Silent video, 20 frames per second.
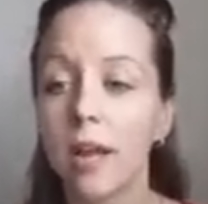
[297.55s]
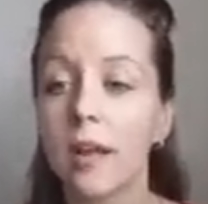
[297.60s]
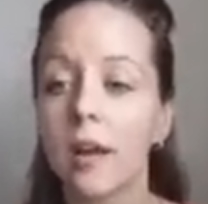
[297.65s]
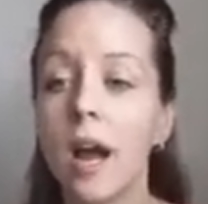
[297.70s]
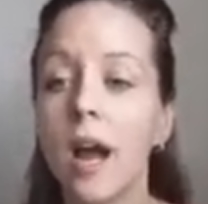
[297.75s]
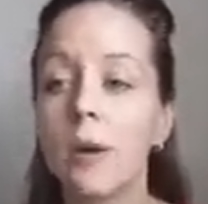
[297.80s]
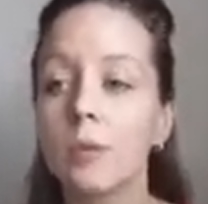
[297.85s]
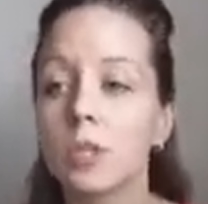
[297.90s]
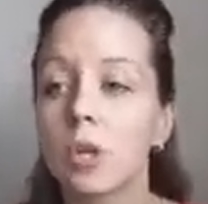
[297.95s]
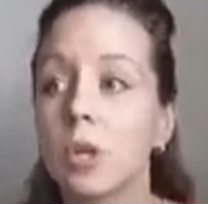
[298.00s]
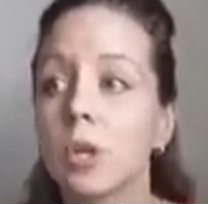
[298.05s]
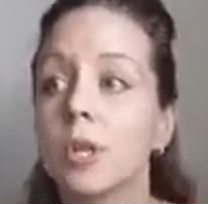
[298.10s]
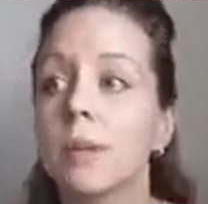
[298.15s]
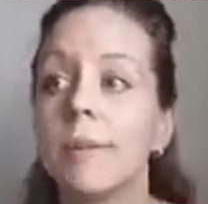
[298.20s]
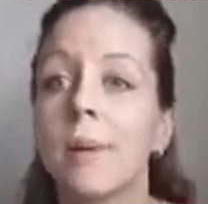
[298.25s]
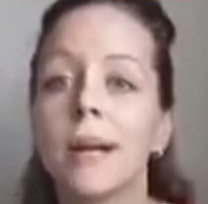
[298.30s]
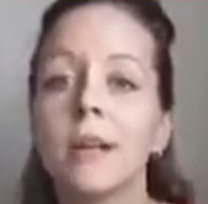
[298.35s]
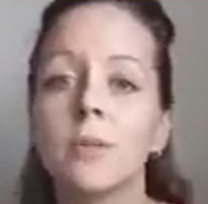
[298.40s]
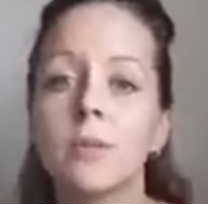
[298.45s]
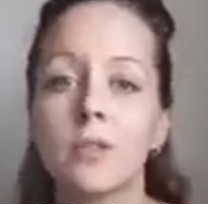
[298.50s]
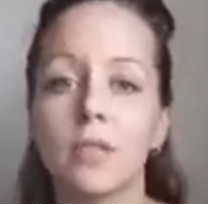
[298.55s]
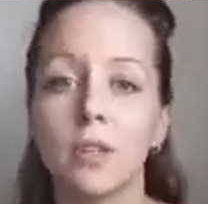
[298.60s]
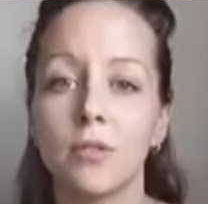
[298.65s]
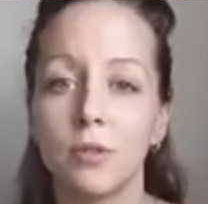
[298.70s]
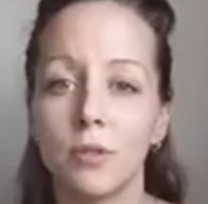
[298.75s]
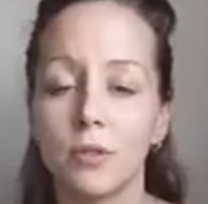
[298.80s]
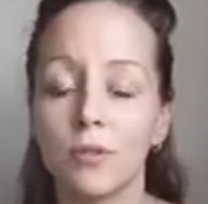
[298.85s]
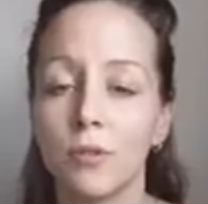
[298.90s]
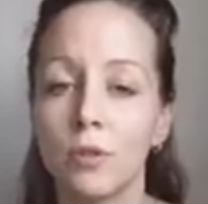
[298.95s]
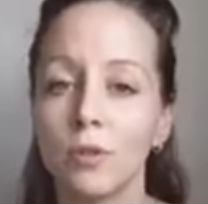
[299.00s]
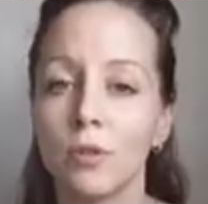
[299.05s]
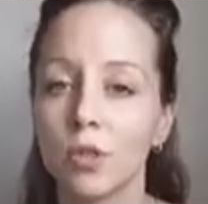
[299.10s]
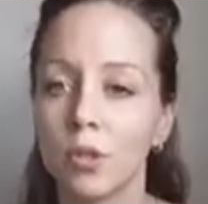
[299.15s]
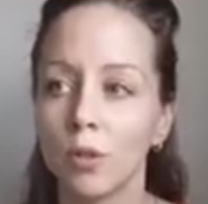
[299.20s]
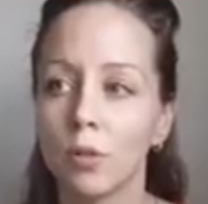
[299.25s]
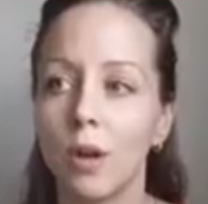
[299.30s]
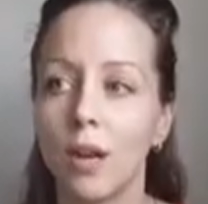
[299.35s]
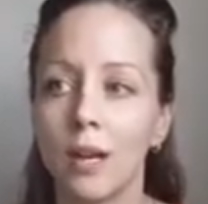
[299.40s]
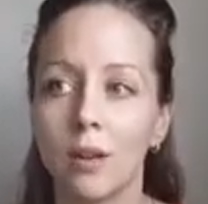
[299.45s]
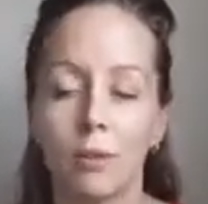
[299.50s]
I was hurting my own self with food,
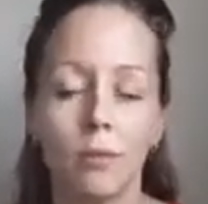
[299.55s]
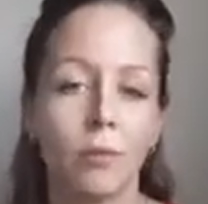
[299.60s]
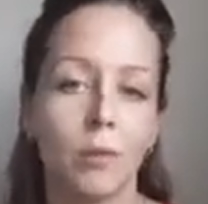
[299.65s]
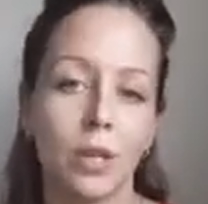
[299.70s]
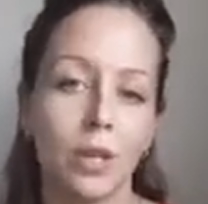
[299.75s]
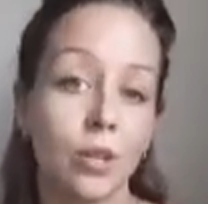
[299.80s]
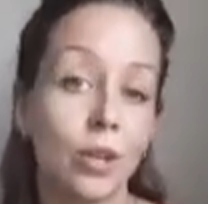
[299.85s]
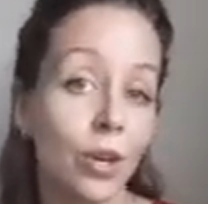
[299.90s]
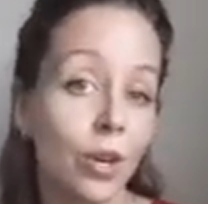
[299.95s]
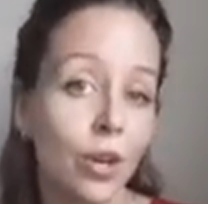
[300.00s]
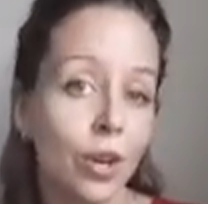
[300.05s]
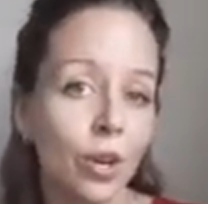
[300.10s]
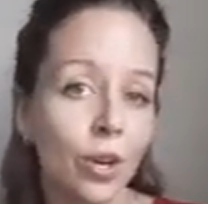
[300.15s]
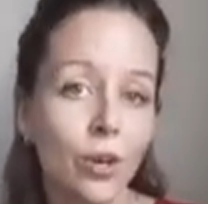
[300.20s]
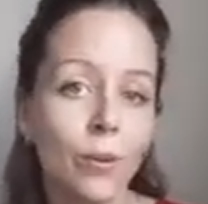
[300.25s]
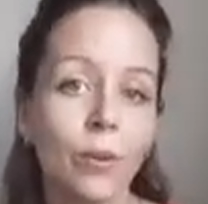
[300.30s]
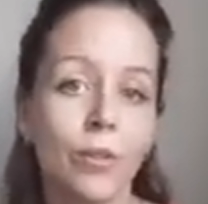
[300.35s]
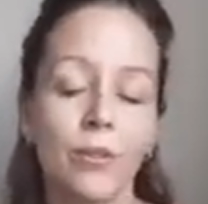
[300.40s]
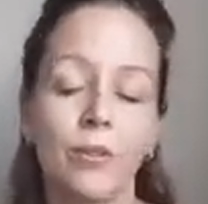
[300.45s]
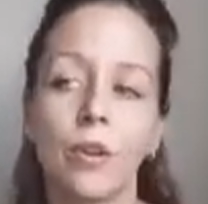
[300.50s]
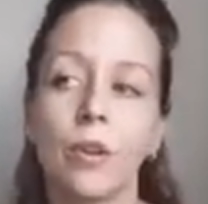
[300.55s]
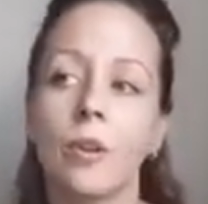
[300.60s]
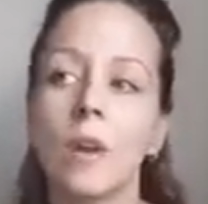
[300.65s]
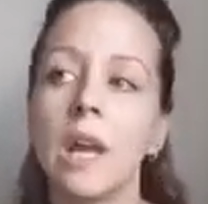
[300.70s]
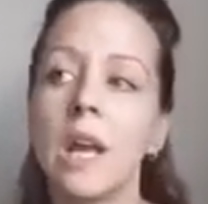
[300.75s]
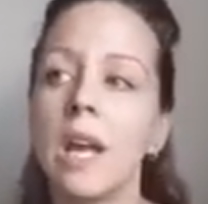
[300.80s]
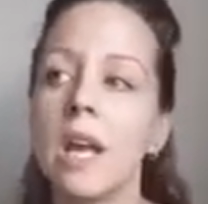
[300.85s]
so I wanted to hurt her with food.